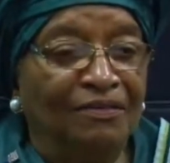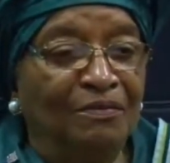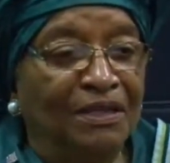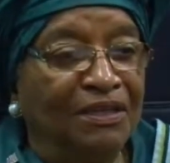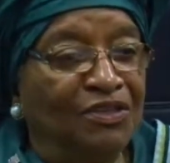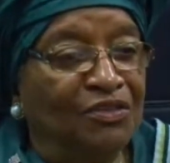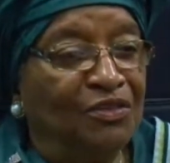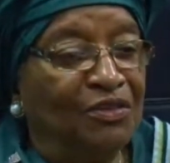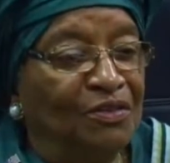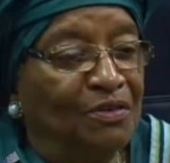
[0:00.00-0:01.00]
of making
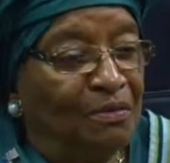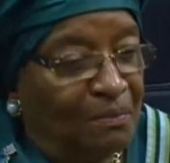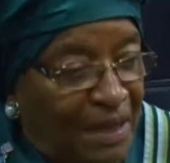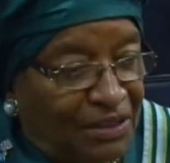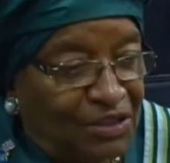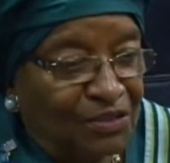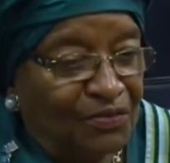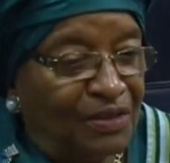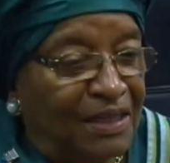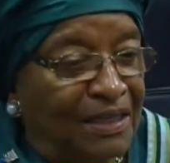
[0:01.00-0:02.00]
sure you manage your
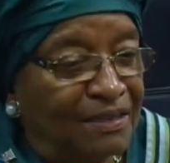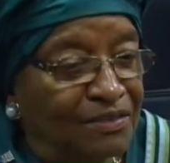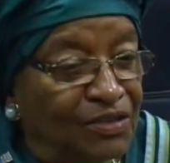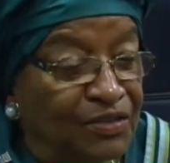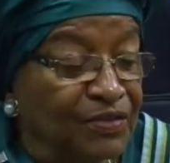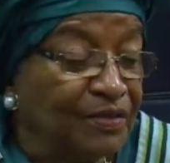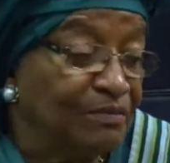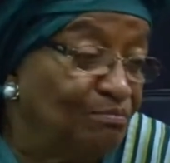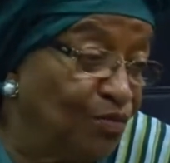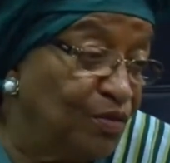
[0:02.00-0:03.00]
finances,
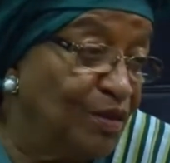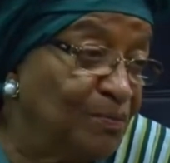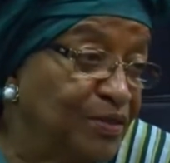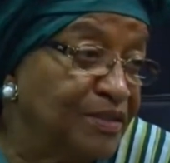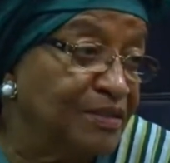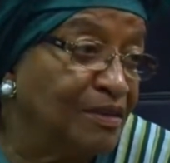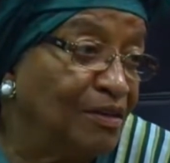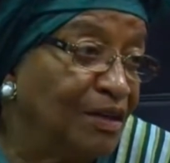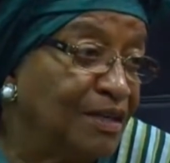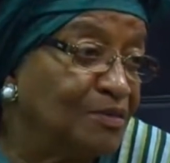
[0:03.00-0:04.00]
both your
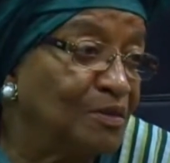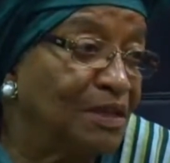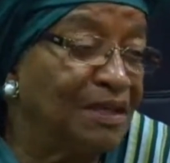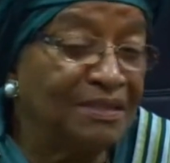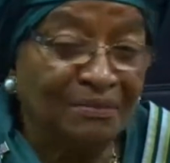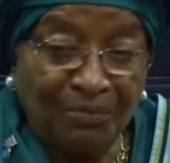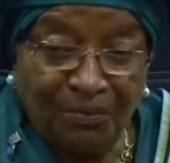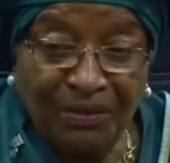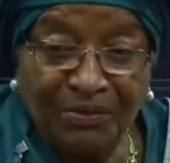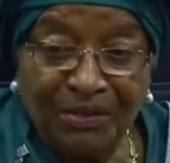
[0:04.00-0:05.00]
personal as well as
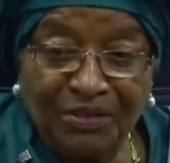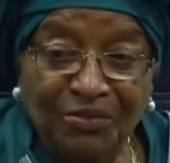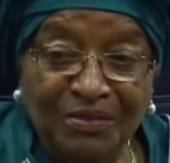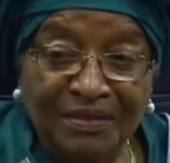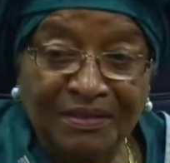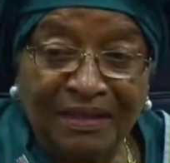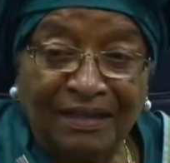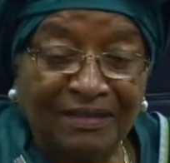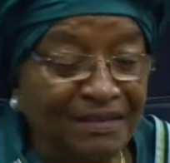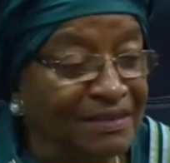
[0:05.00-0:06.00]
public resources that
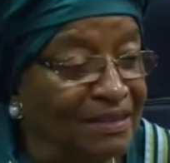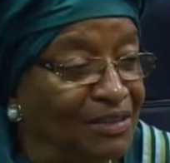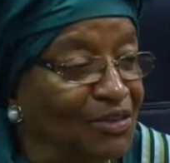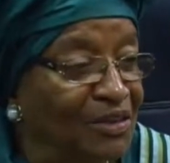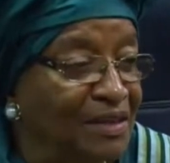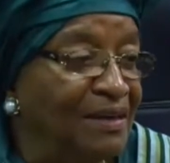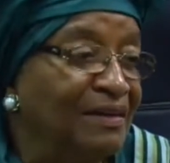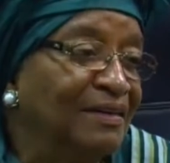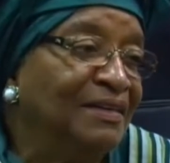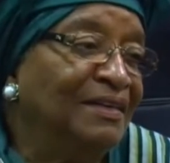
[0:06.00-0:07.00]
are in your care.